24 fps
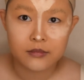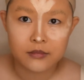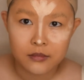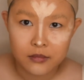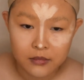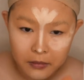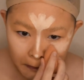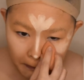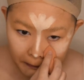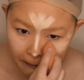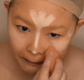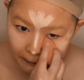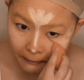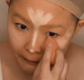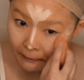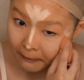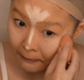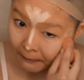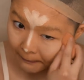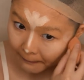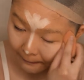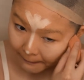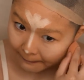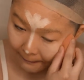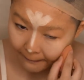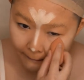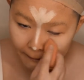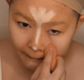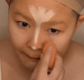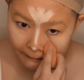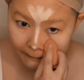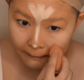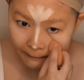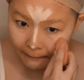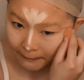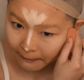And then buffing that out
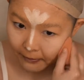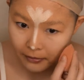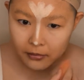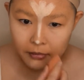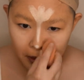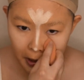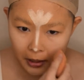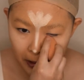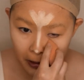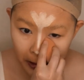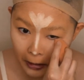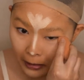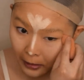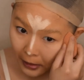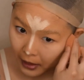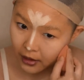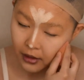with a beauty blender.